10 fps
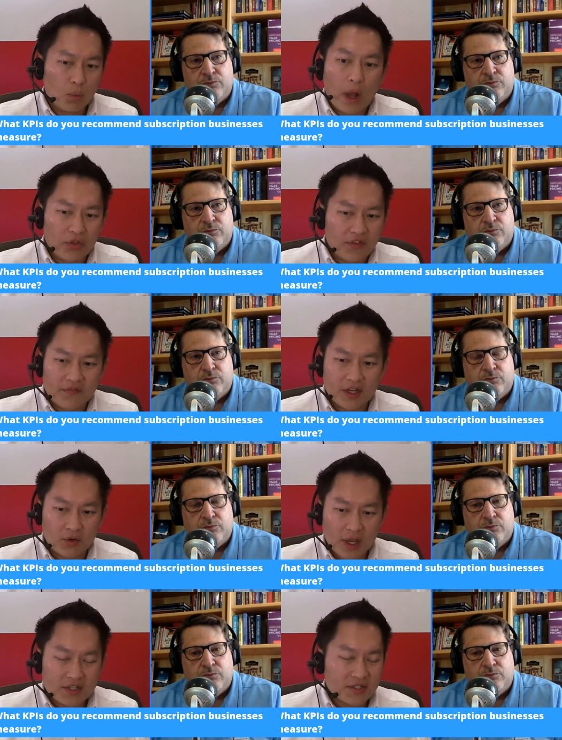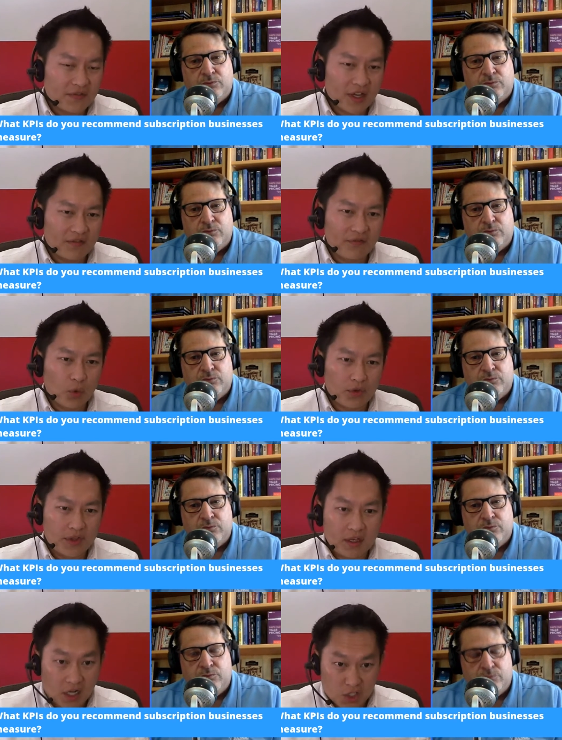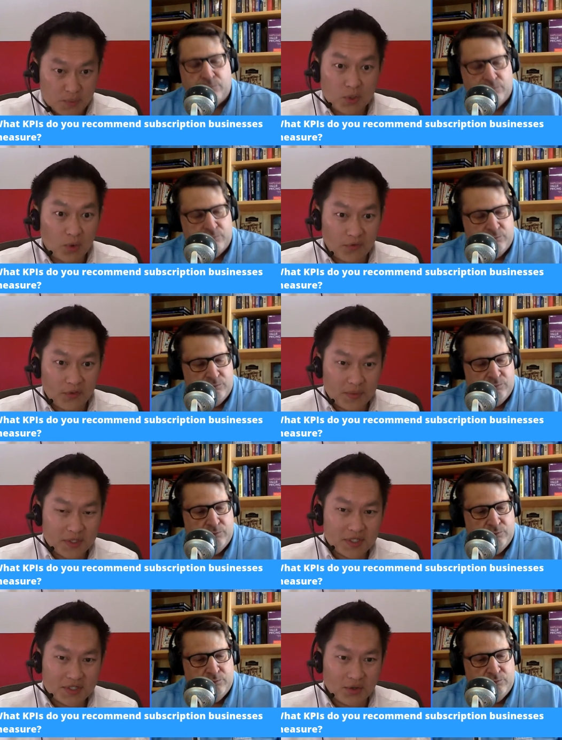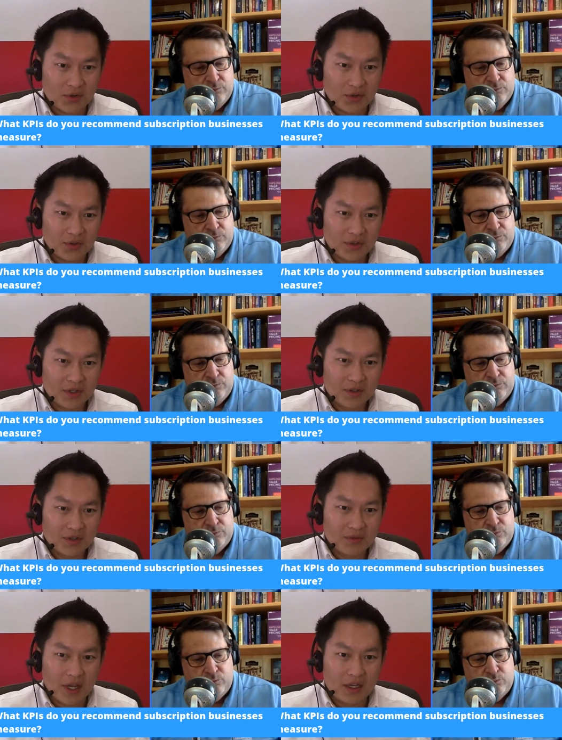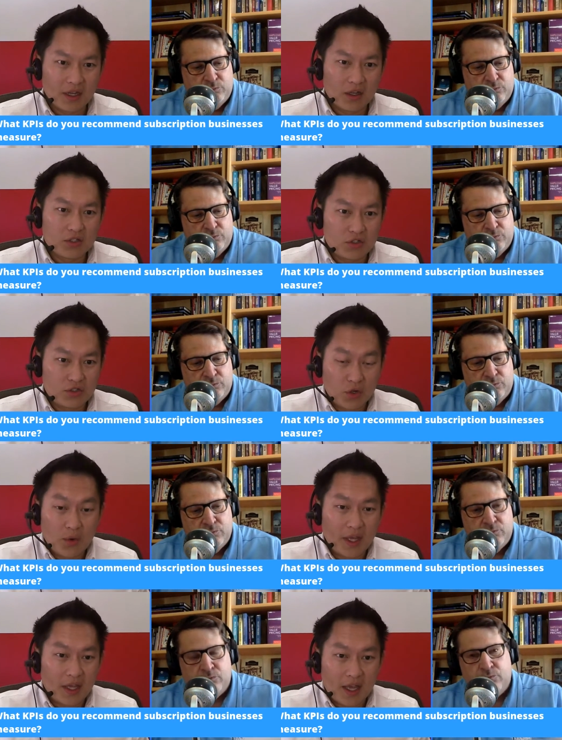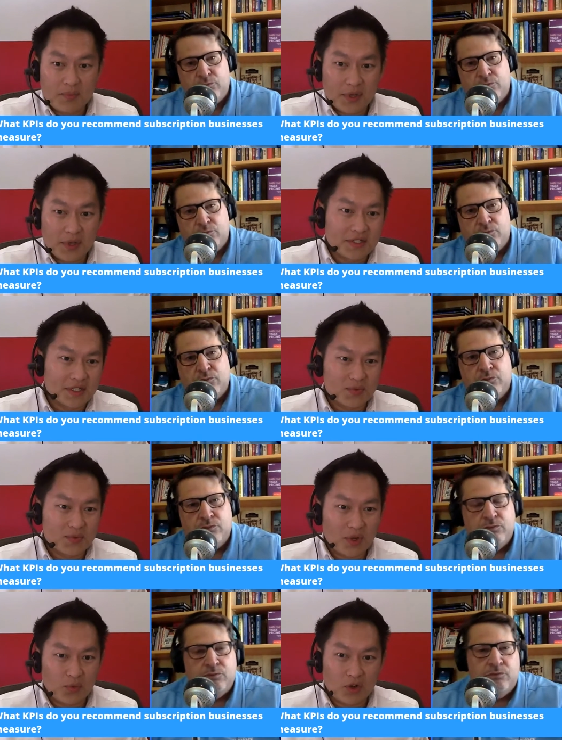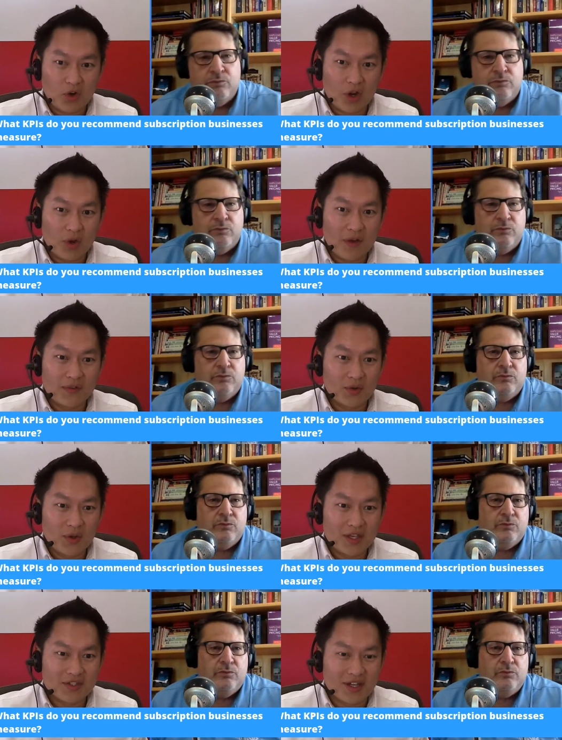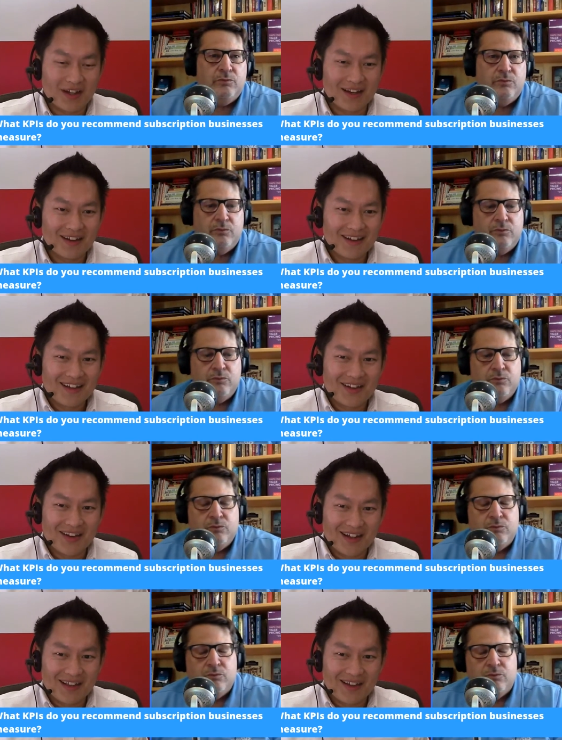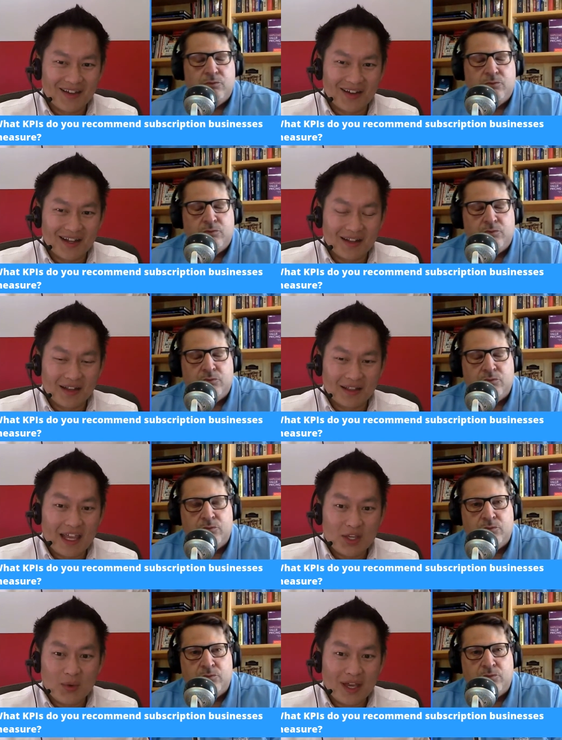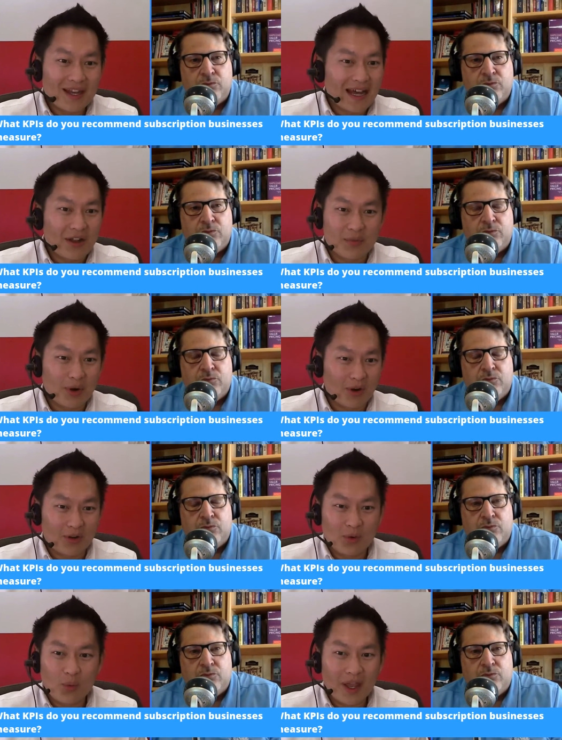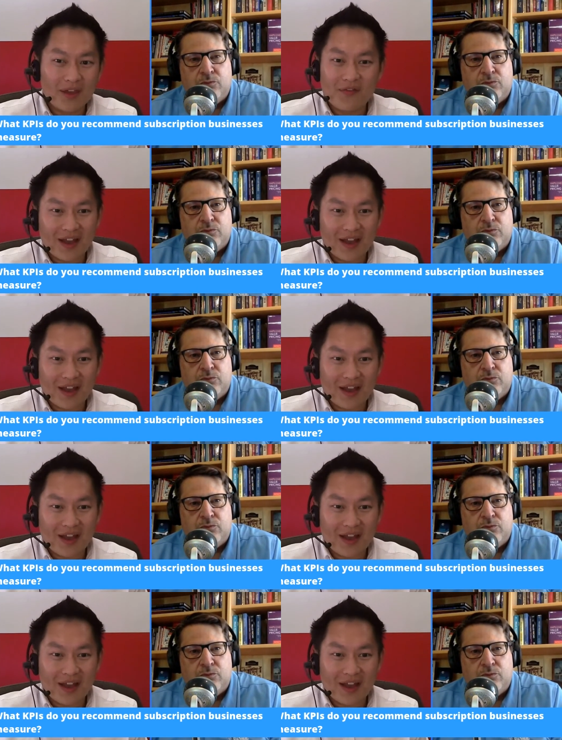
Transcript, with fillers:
Speaker 1: wealth event or exit event for the entrepreneur for the business owner right doing a business with recurring revenue is gonna gonna gonna let you hit it out of the park way